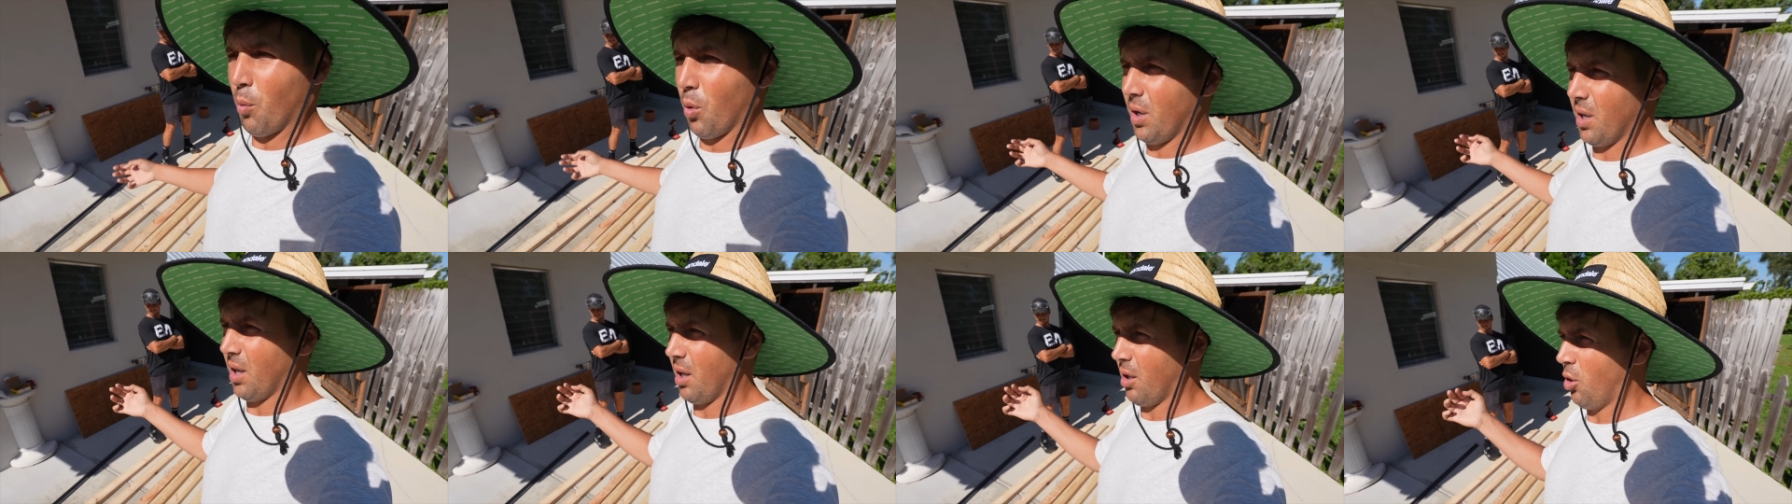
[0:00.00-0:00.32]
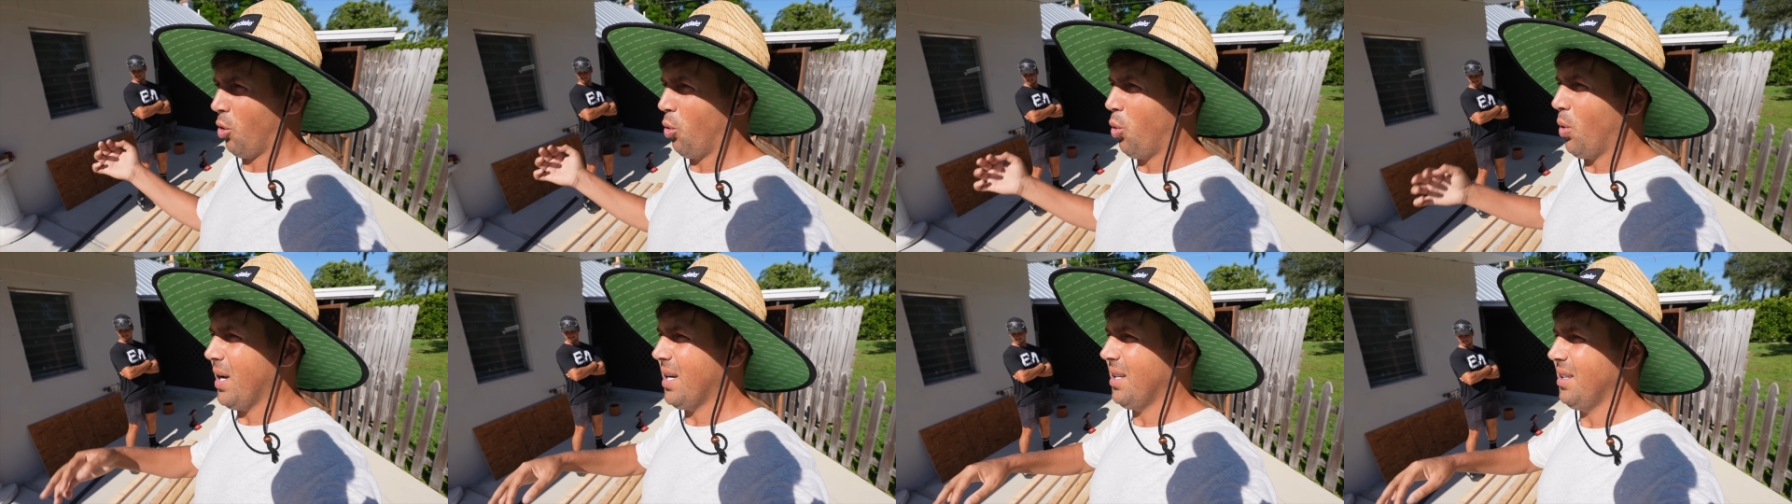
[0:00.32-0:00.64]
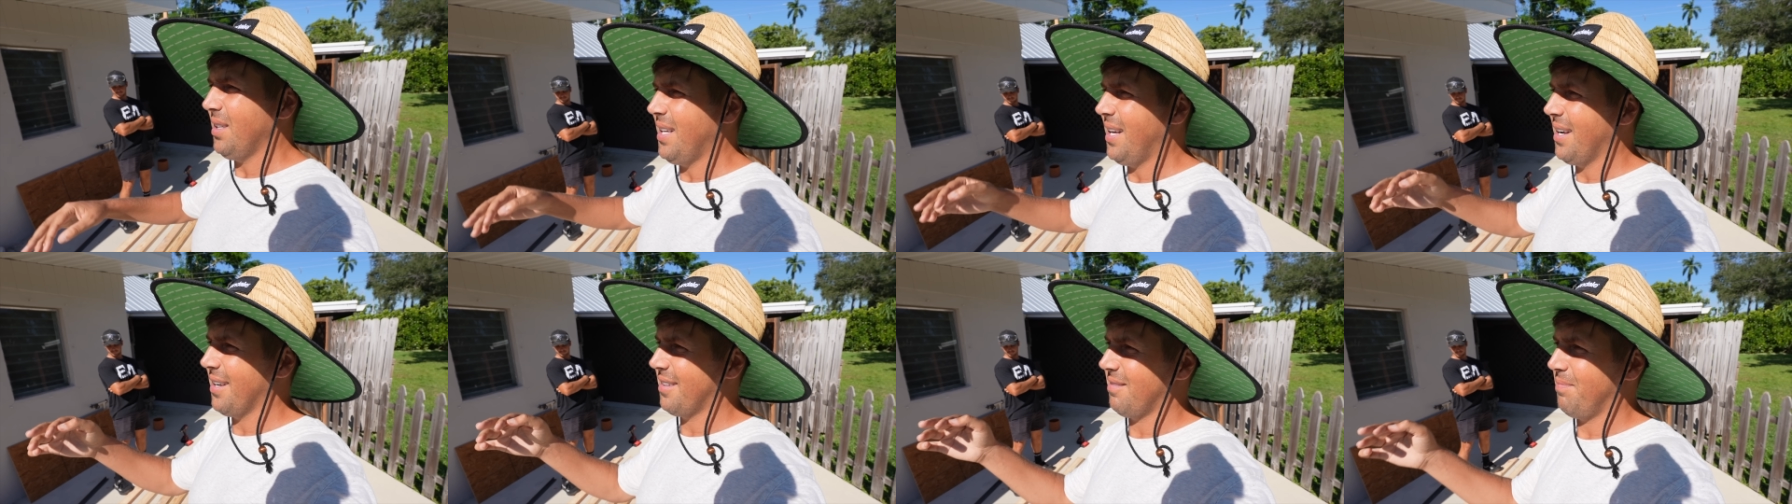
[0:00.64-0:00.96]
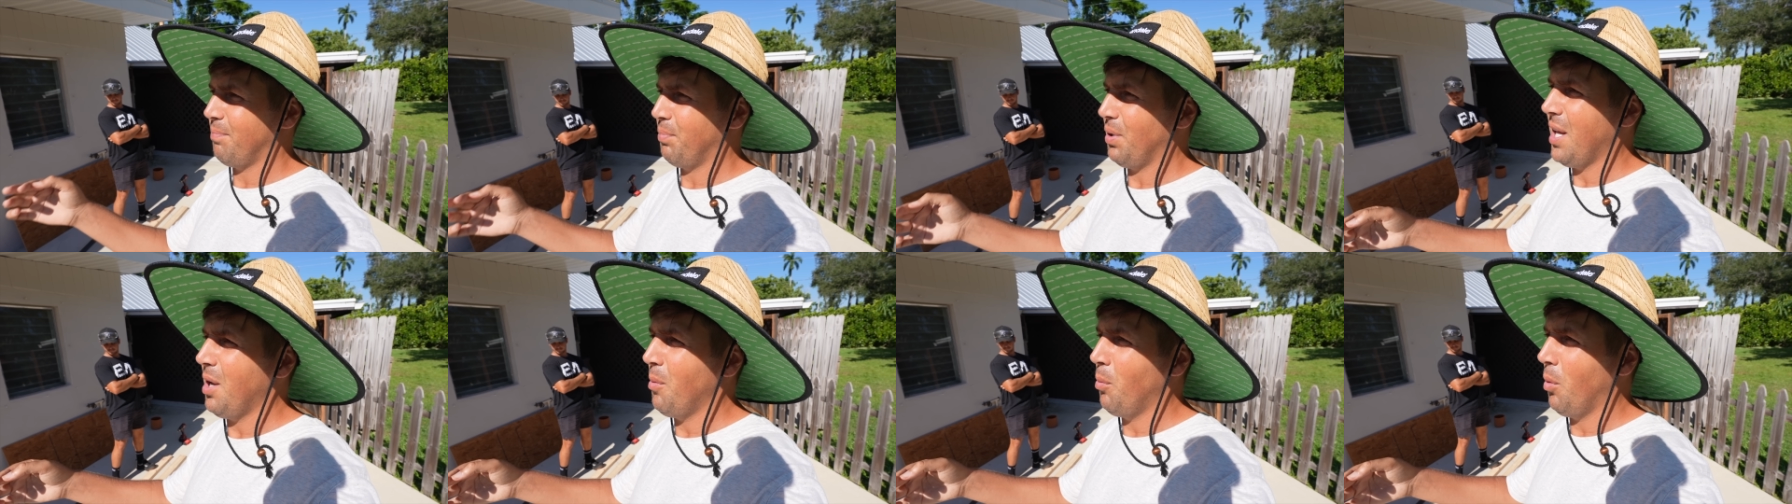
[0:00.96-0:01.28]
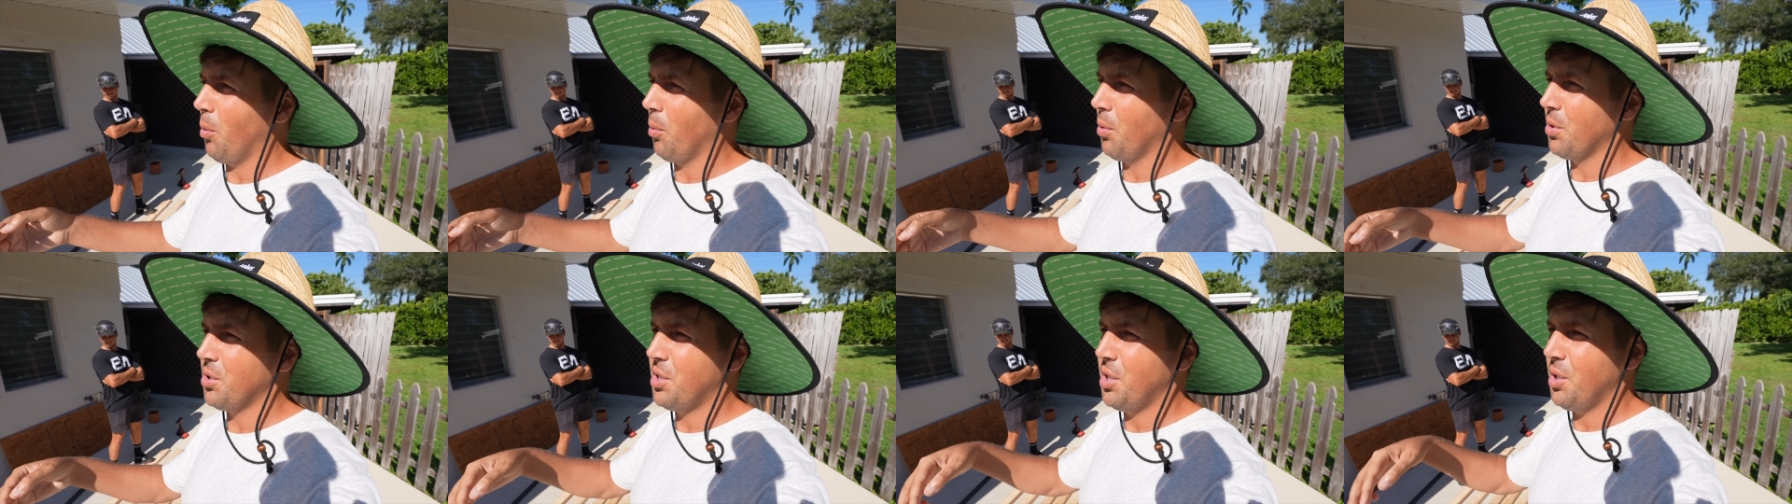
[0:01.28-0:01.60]
we're going to quickly
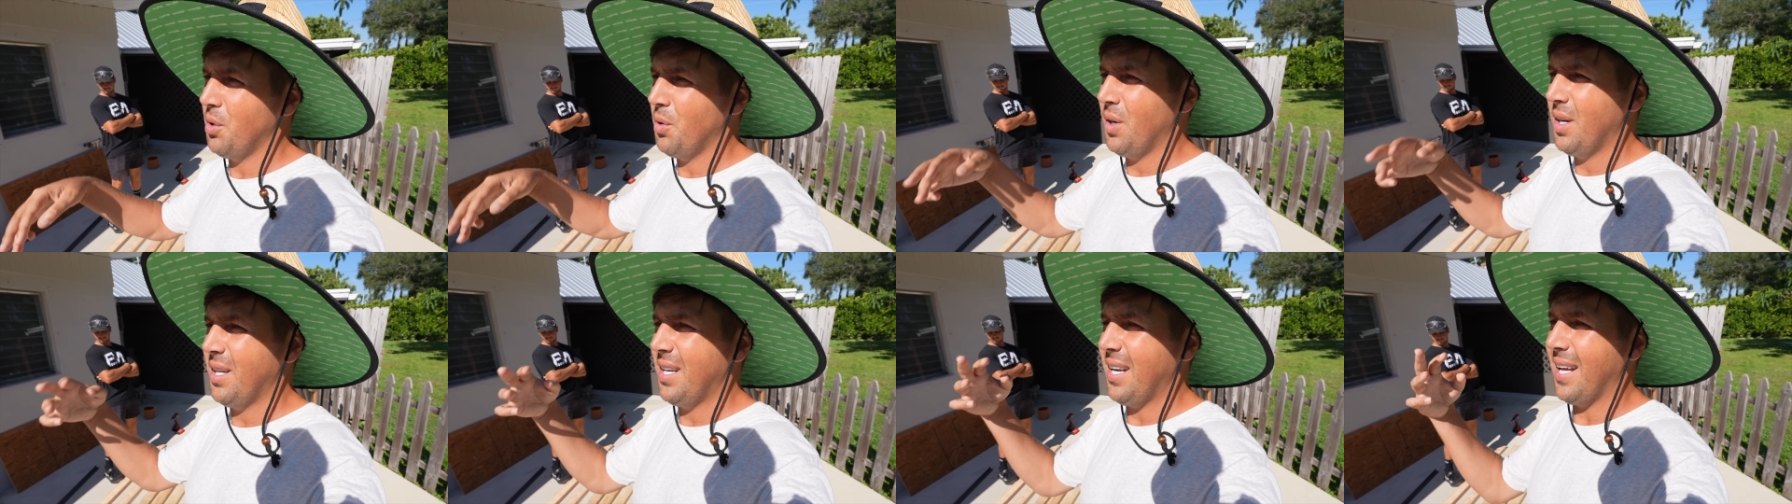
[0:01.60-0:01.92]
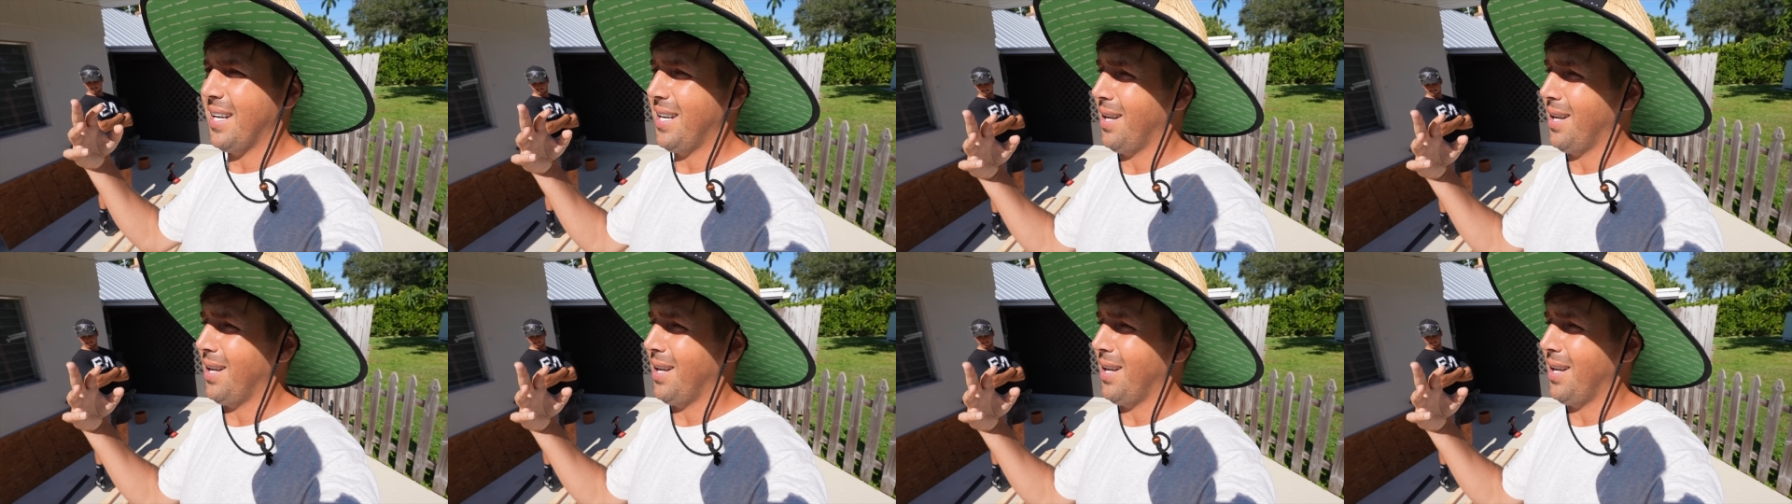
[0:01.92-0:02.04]
explain what we're doing,